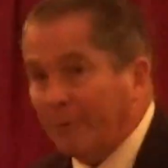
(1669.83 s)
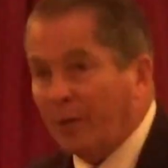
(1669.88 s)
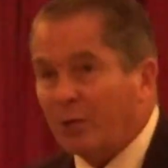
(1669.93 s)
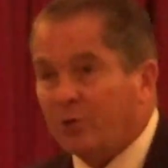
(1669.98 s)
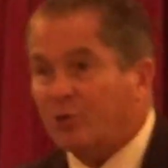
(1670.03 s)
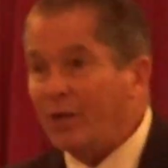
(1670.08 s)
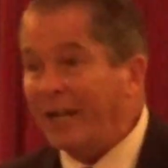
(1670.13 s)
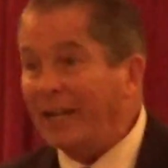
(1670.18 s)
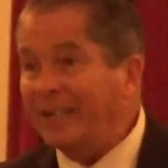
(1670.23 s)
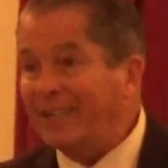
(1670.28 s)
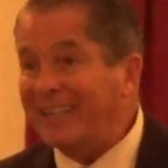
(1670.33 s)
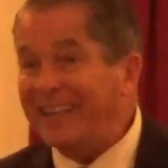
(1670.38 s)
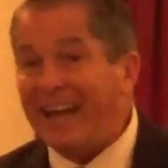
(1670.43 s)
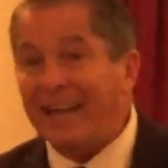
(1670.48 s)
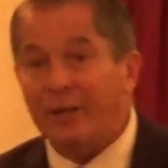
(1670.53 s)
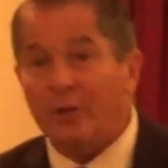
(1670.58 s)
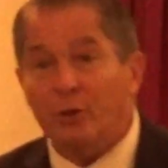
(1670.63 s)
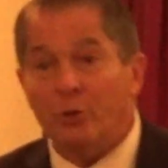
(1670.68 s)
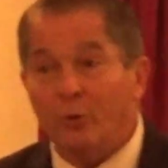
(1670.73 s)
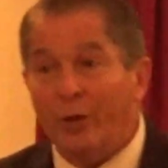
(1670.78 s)
I'm not saying you
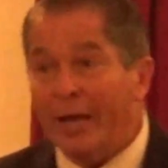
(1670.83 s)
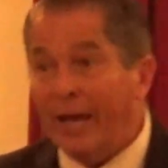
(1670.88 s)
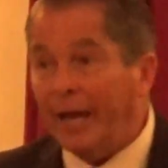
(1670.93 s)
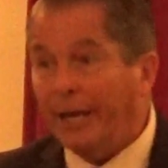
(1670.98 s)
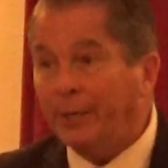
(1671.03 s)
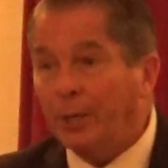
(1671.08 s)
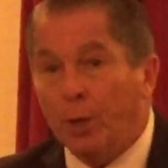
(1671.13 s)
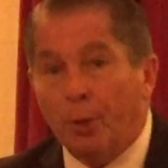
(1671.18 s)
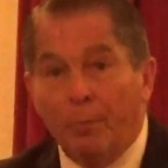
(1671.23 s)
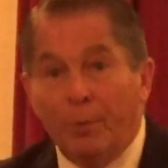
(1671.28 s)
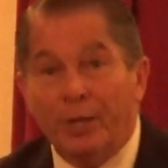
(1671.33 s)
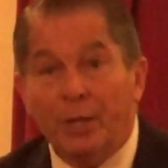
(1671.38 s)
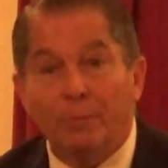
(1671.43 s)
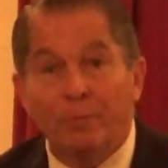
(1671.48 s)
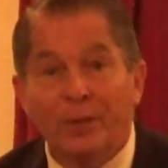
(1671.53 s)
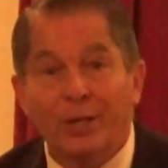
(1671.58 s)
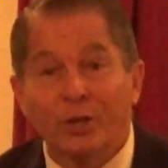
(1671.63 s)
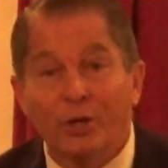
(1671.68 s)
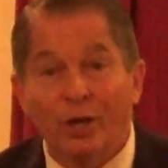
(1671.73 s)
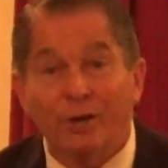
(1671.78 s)
got to do that, but it'd
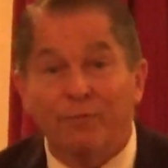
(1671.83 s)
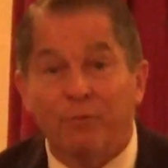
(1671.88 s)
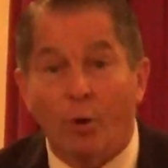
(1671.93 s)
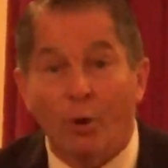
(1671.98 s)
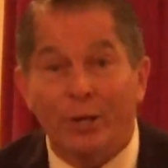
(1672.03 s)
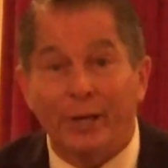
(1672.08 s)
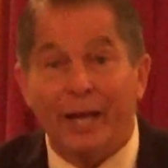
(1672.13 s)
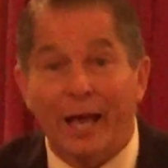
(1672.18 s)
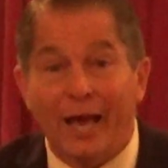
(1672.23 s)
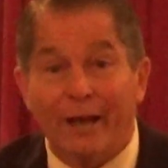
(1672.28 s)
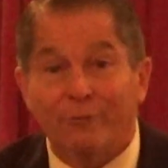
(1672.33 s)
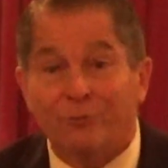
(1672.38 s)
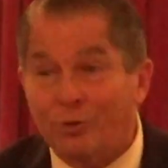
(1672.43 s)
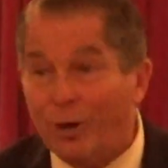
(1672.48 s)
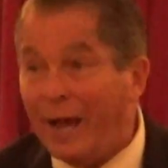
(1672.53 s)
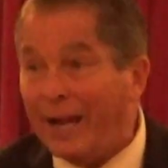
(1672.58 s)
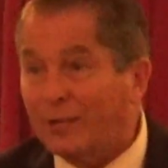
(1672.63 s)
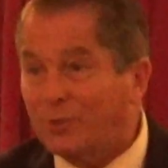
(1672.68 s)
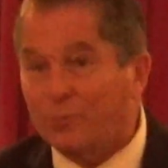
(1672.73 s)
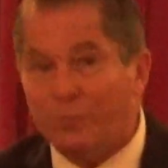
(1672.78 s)
be good for you to have
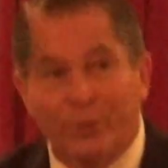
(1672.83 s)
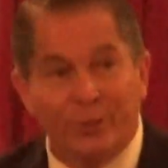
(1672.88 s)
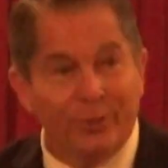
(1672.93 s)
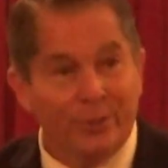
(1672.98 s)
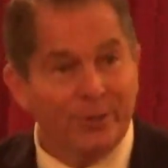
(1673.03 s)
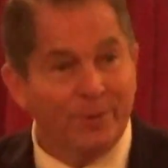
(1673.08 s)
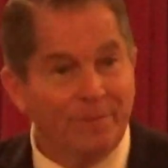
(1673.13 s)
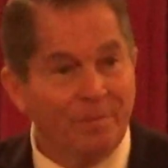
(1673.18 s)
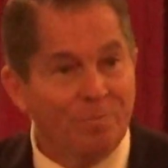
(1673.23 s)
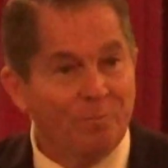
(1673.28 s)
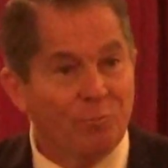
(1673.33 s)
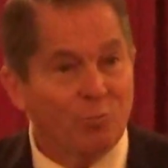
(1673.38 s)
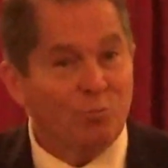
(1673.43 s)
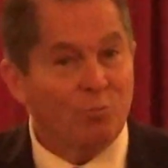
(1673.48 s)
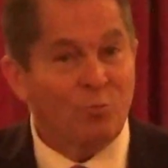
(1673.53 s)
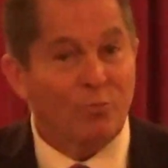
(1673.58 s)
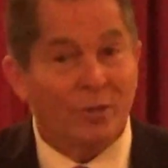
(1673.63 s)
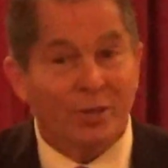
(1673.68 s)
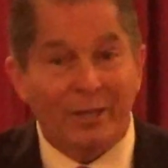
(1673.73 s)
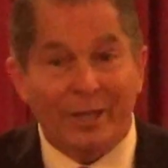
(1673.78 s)
tracts with you.
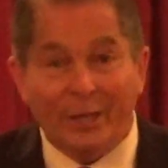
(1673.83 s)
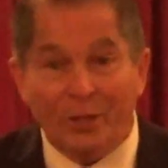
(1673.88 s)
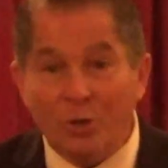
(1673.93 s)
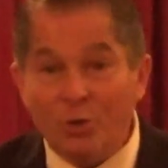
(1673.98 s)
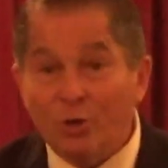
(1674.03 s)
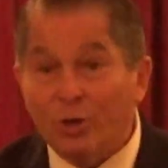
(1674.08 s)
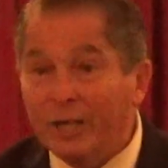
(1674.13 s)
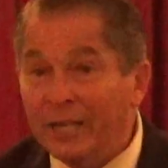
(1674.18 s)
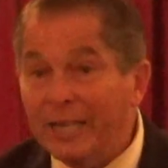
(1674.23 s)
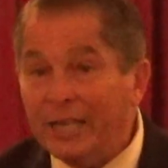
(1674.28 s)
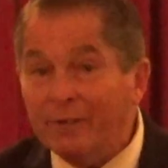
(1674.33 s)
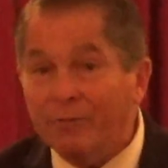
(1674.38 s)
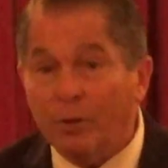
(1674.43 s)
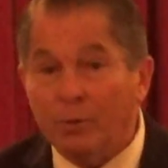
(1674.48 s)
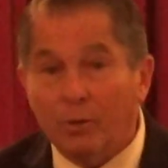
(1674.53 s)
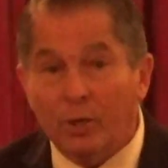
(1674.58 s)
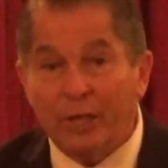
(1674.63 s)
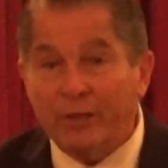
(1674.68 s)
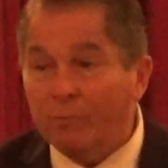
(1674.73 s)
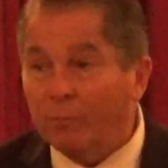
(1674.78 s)
Amen. You can leave
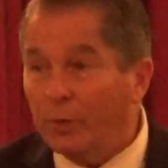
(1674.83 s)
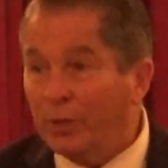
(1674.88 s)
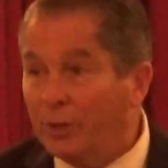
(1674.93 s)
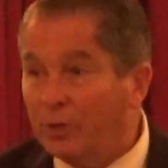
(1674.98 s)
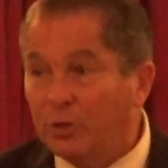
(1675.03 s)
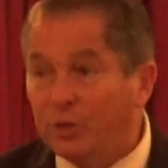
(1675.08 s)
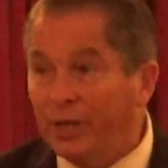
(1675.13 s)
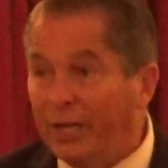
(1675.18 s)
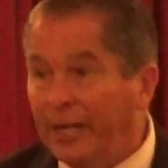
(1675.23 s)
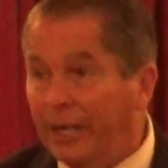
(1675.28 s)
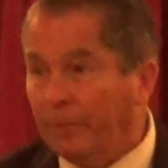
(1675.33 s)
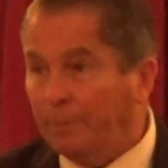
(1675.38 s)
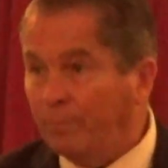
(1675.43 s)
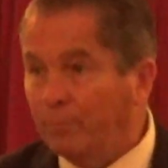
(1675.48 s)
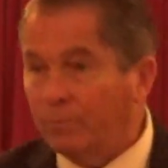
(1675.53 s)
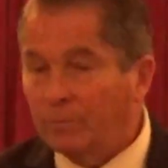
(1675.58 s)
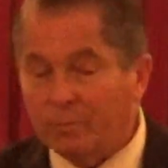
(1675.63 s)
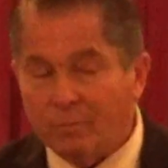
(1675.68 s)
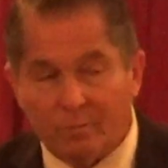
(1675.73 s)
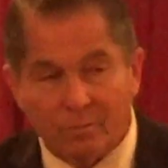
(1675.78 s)
them, leave them with a tip,
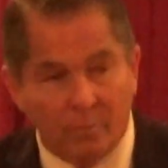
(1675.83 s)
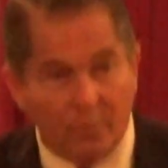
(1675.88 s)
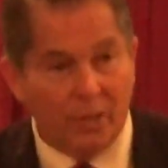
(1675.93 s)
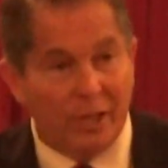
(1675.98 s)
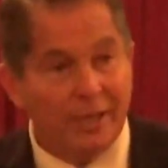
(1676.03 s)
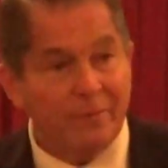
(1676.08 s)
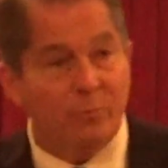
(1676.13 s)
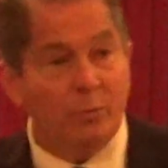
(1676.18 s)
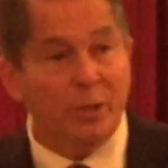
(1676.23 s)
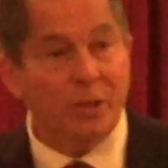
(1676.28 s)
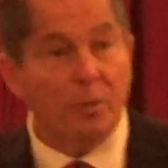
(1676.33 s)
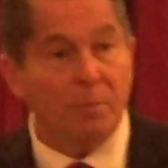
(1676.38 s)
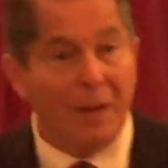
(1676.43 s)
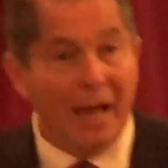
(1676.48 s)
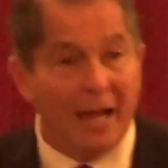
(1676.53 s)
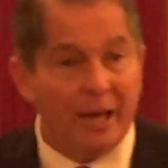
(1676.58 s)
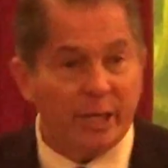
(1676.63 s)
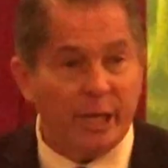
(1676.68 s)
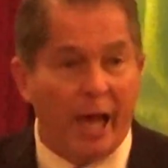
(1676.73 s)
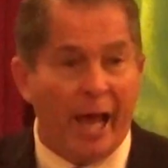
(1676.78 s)
leave them when you
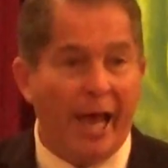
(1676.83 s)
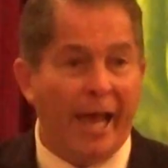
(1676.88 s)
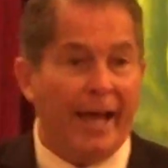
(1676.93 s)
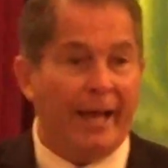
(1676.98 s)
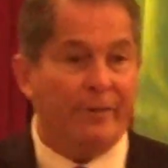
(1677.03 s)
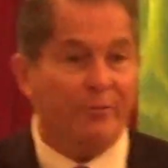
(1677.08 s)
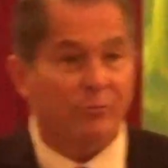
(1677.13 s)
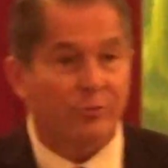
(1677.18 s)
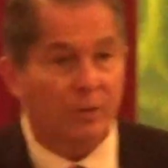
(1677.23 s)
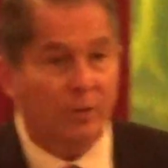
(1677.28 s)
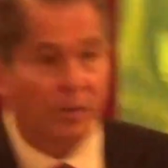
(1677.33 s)
buy gas.